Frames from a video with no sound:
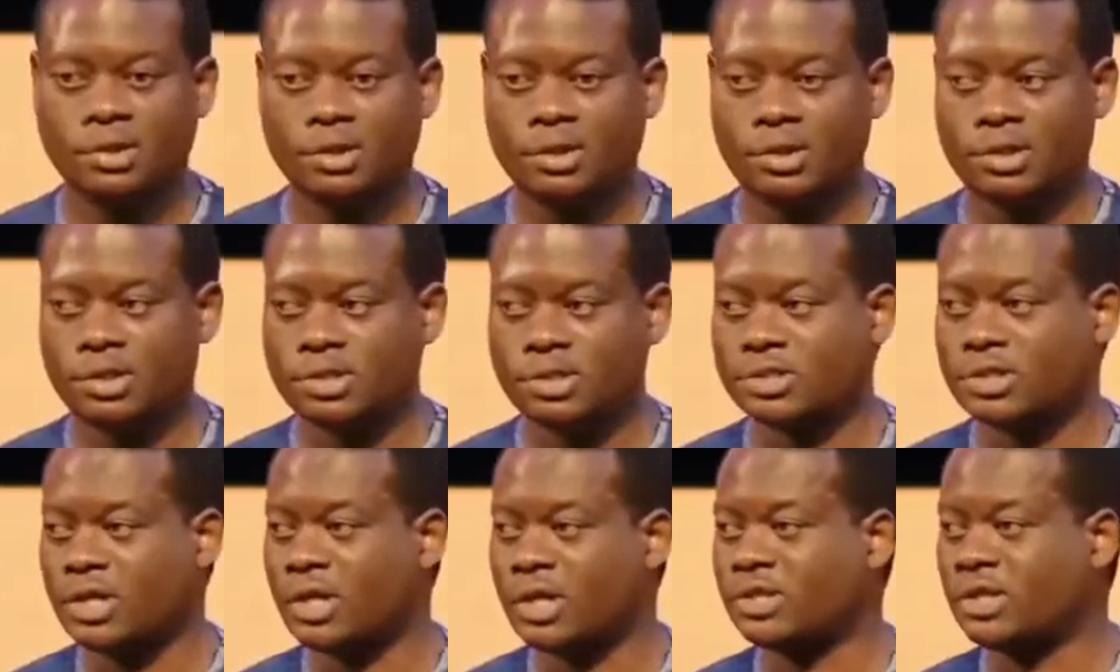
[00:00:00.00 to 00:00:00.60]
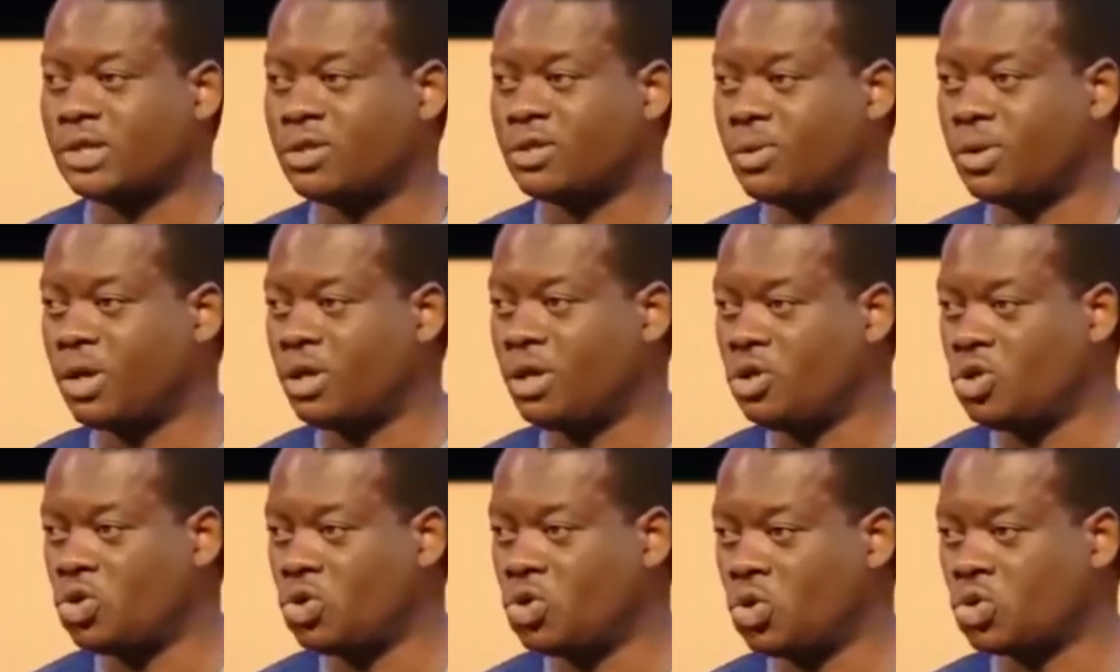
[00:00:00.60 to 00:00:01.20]
it started on a
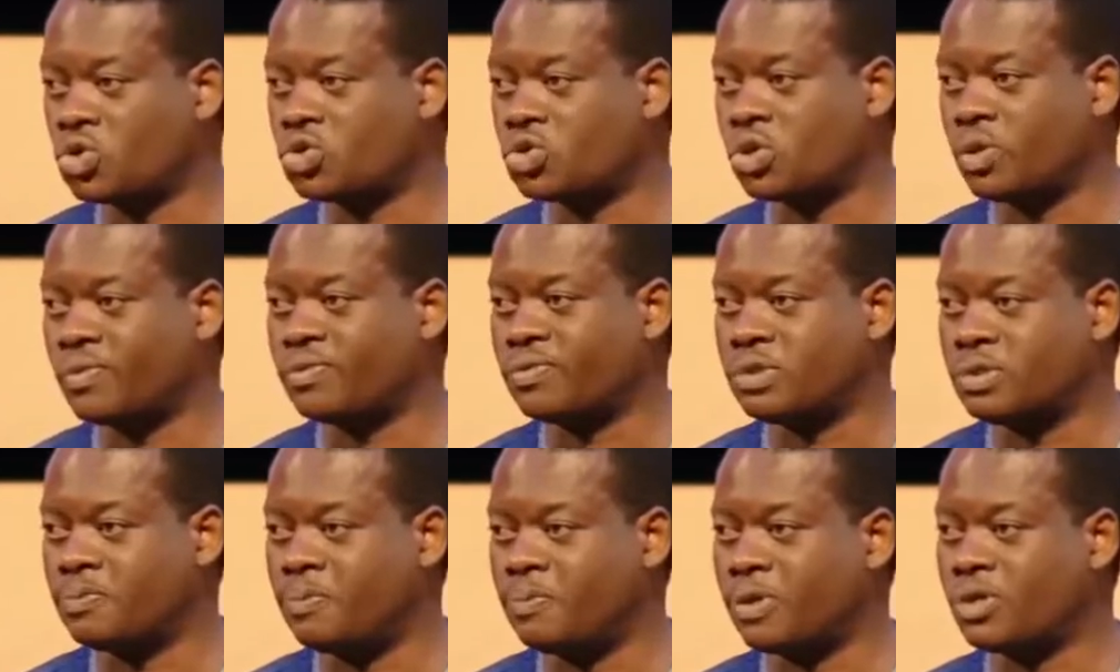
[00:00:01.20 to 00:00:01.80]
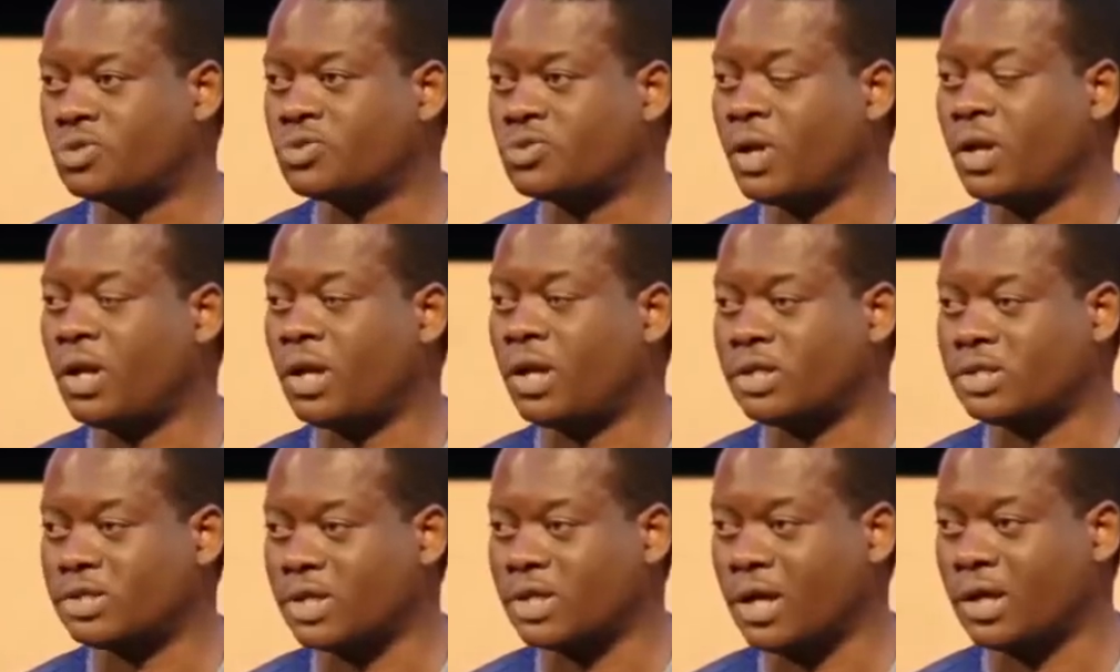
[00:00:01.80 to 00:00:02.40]
note of spiritual
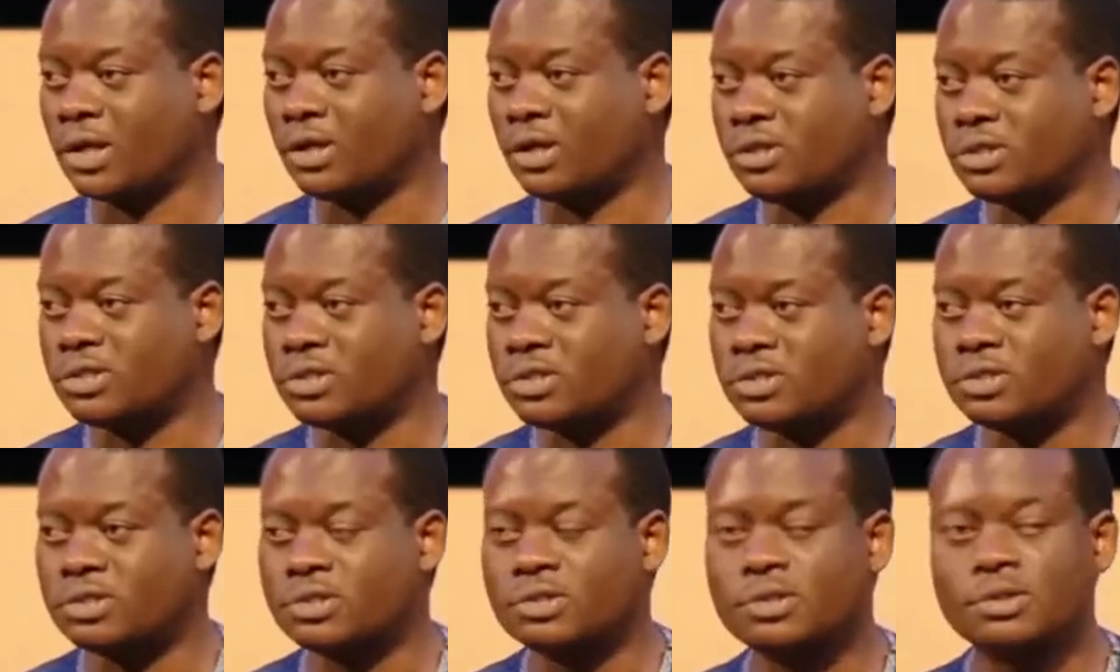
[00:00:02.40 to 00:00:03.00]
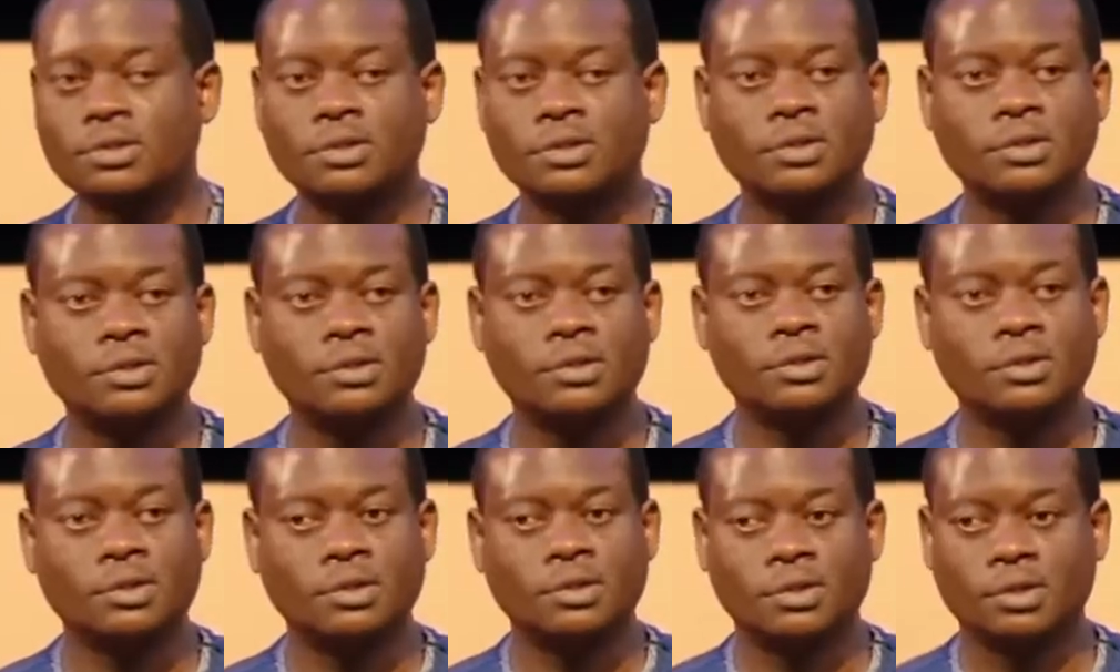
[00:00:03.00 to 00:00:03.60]
attacks.
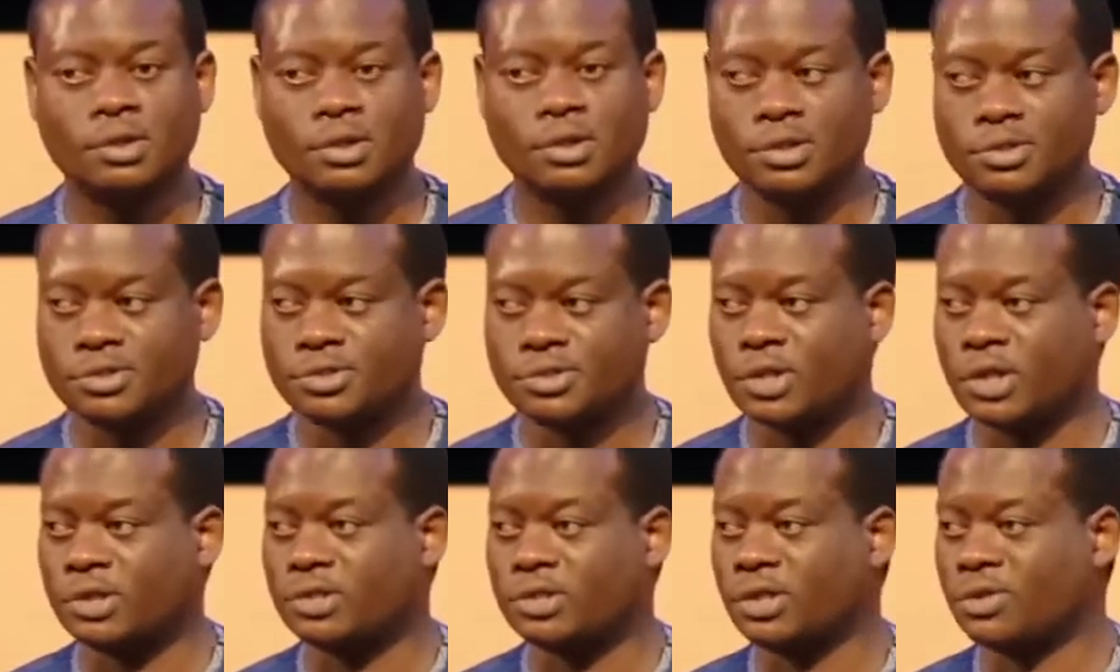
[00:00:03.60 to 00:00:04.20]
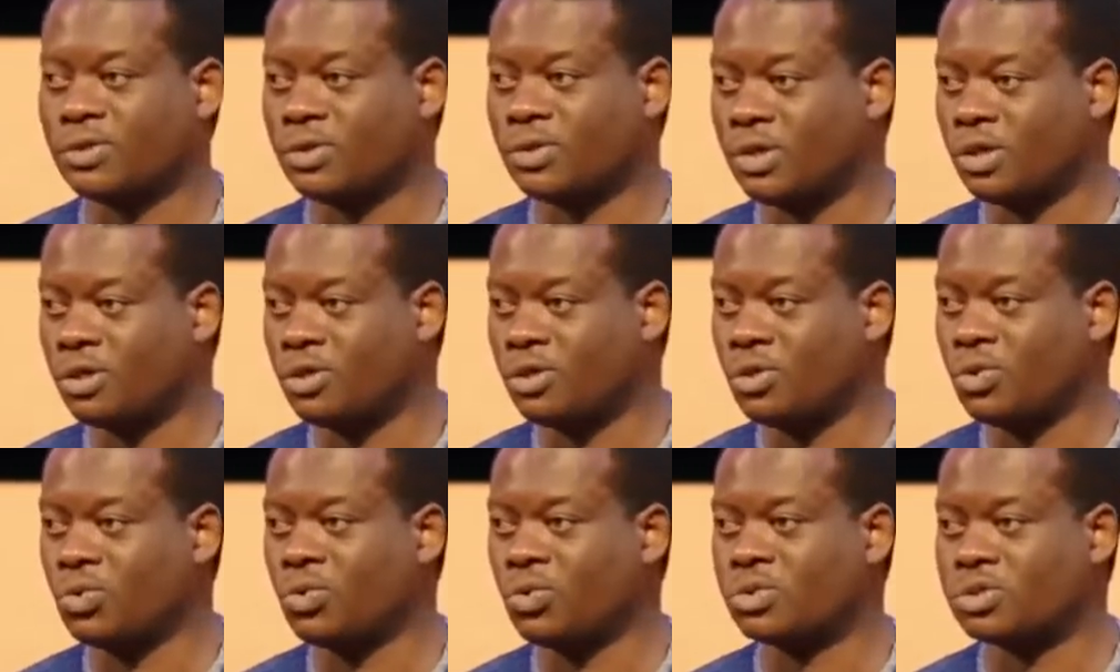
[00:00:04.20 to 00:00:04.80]
It started on a
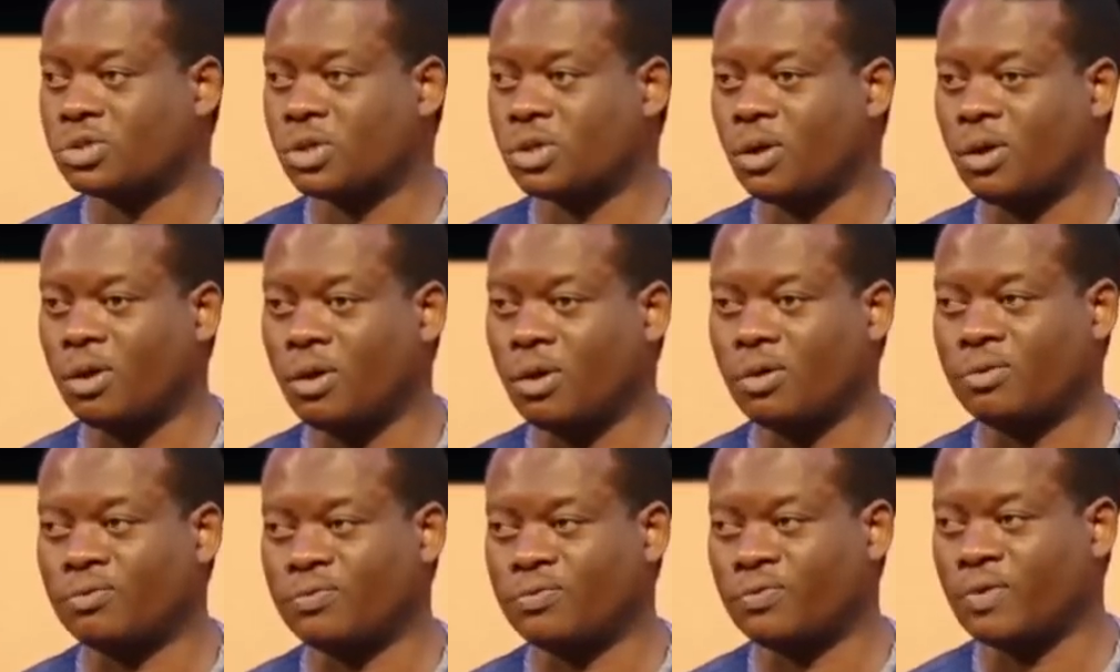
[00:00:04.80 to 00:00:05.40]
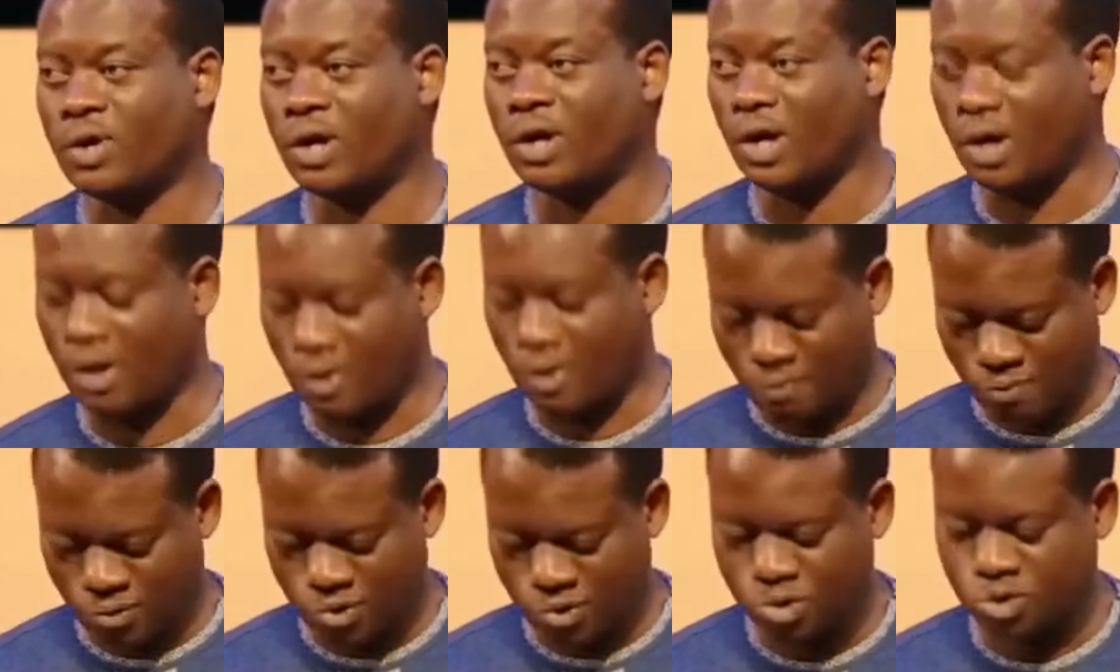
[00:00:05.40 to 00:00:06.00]
note of
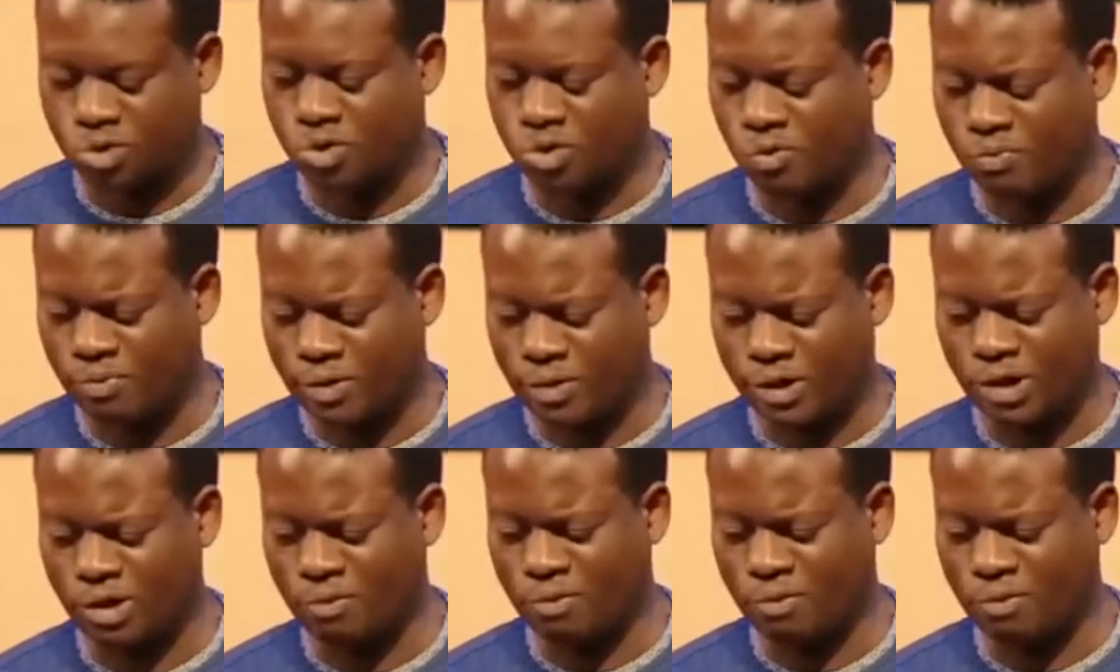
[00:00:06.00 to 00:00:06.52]
um, so many